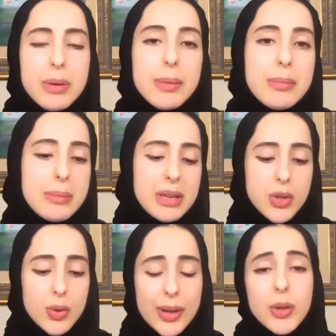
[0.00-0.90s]
commitment
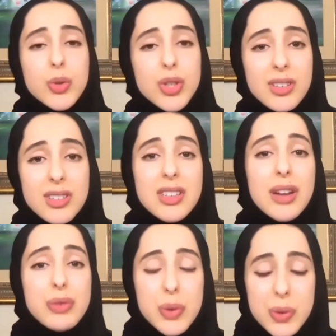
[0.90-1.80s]
to inclusion,
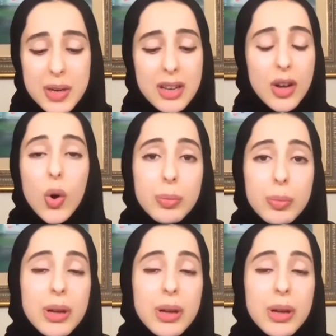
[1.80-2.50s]
diversity, hope,